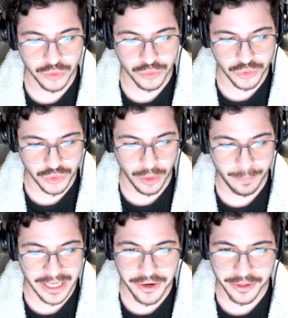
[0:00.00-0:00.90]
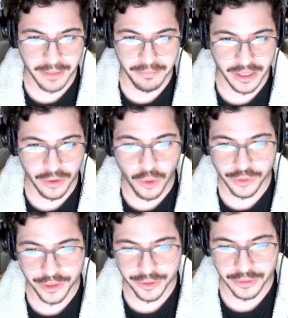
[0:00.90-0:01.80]
So a player can be an
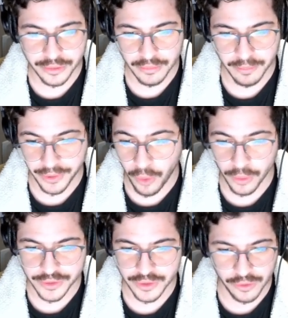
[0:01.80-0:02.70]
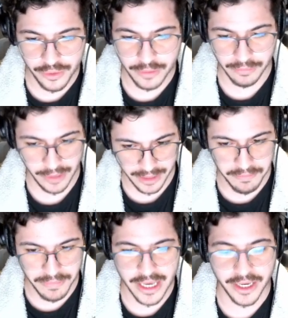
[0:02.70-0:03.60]
owner, but also it
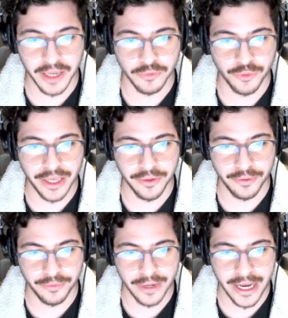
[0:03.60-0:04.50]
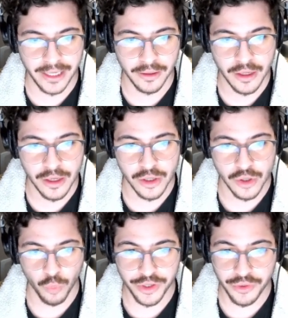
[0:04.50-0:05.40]
can be a game creator, right?
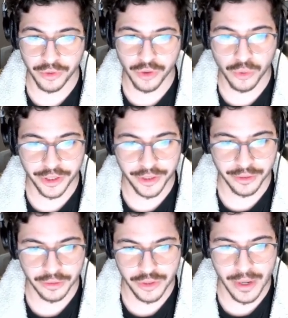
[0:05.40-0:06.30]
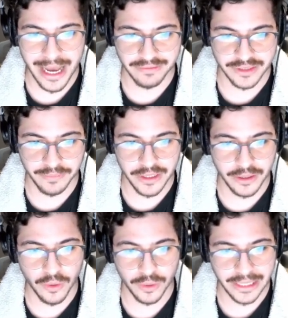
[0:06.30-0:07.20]
When you're an owner, you have
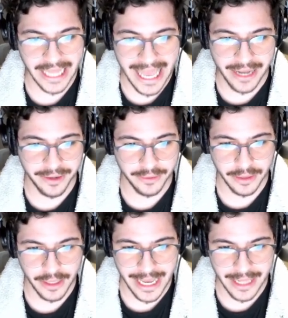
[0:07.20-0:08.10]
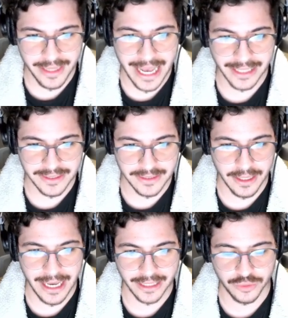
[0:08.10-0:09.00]
something called a LAN, and
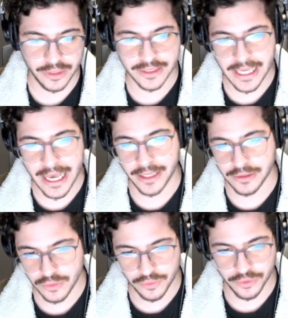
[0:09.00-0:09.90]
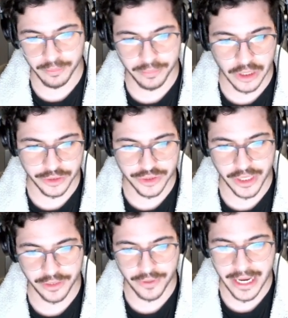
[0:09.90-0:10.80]
that's actually tied to the
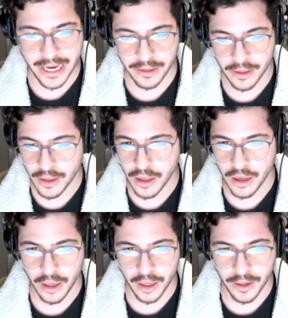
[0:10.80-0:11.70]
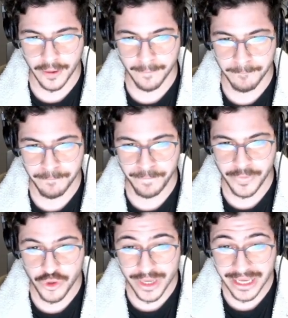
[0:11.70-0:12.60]
blockchain, right?
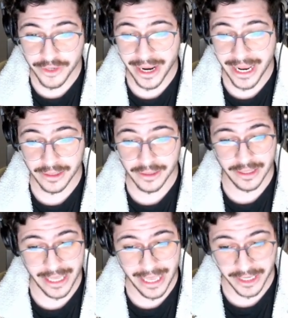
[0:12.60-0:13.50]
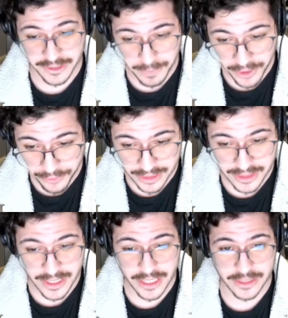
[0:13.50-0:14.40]
You can create
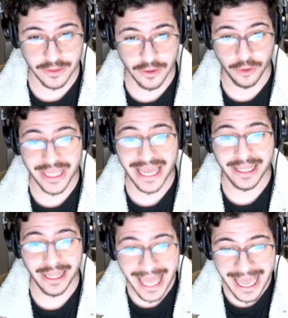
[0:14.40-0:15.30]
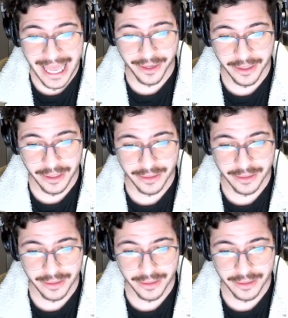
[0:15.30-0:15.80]
experiences on that LAN,